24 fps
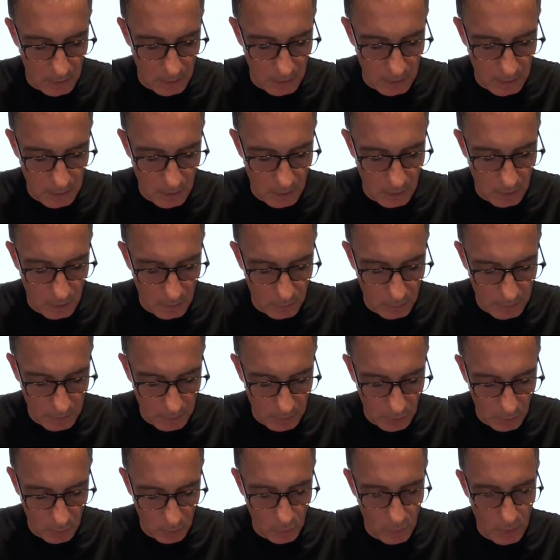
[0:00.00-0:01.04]
you know, we're
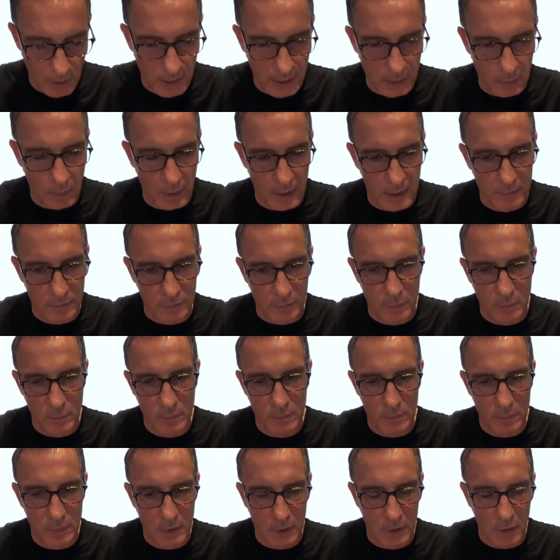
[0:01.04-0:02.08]
a long way away
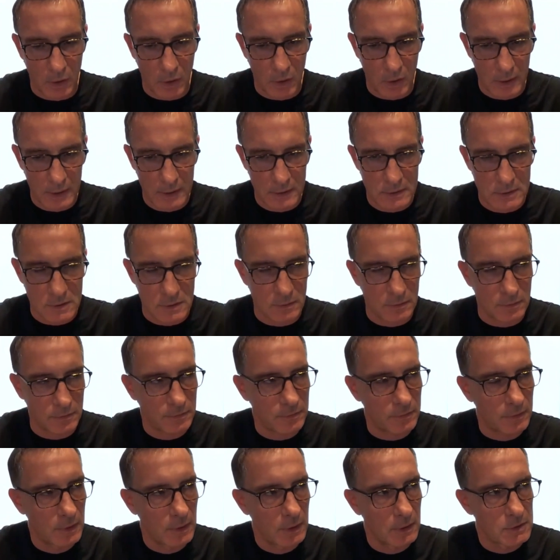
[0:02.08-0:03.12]
from the kinds of
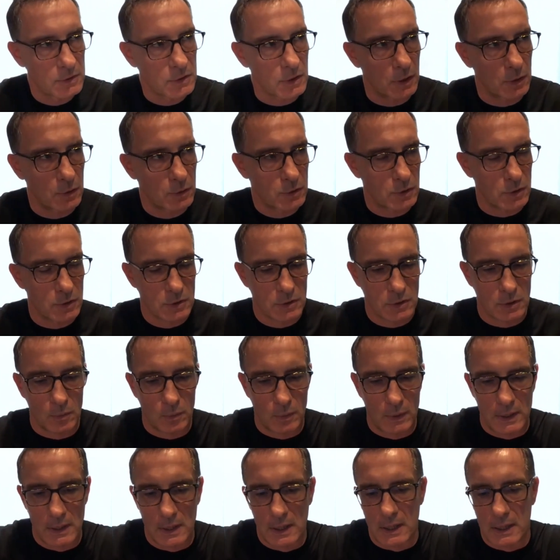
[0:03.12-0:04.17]
solutions that
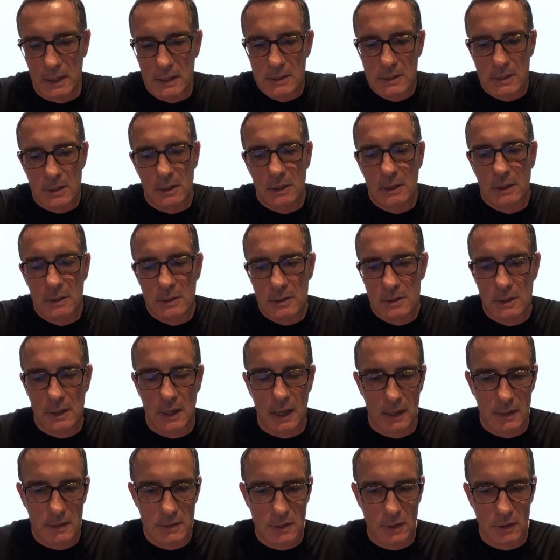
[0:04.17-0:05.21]
we need to to
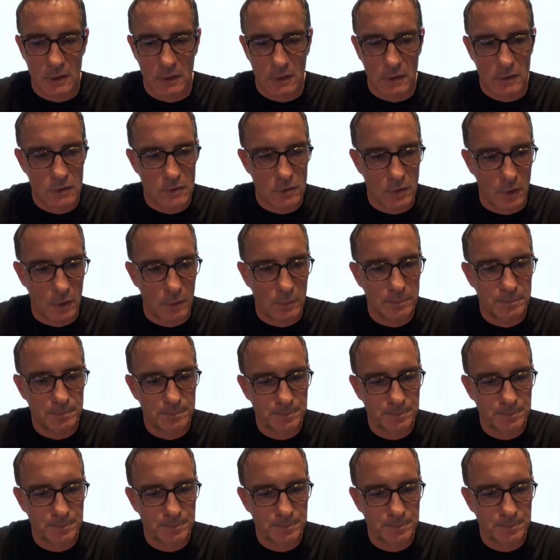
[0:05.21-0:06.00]
get this under control.